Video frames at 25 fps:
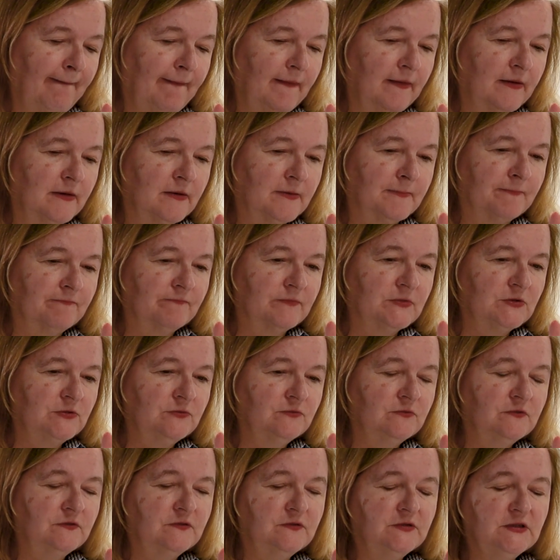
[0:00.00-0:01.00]

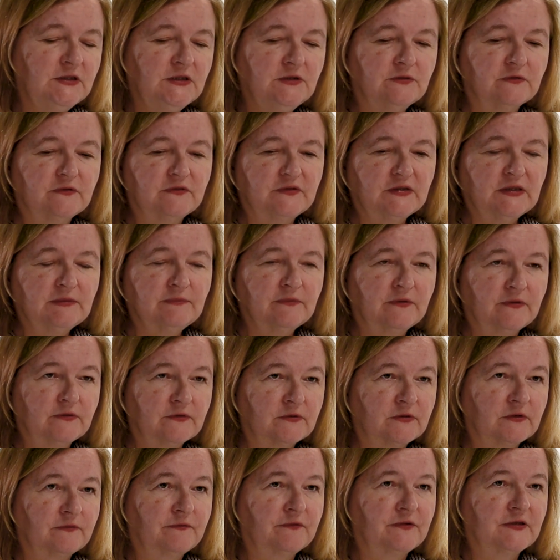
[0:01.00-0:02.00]
You see the same
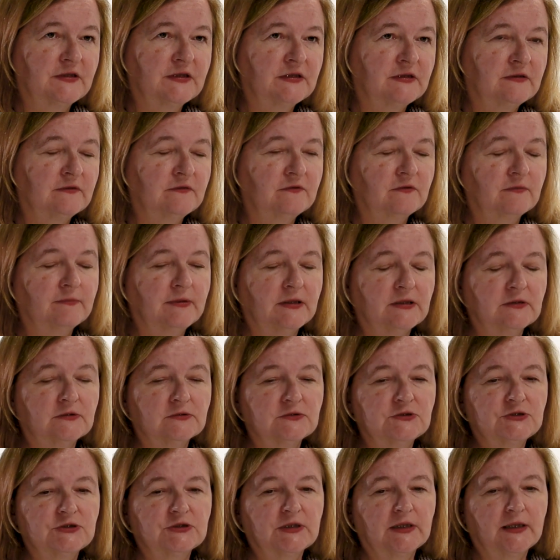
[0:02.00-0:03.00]
sort of things
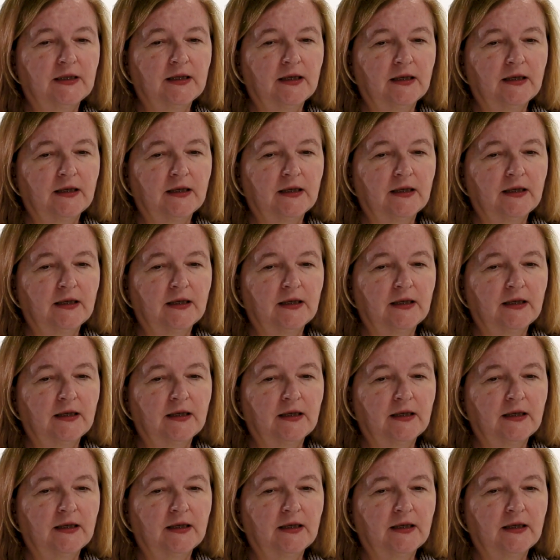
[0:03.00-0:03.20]
about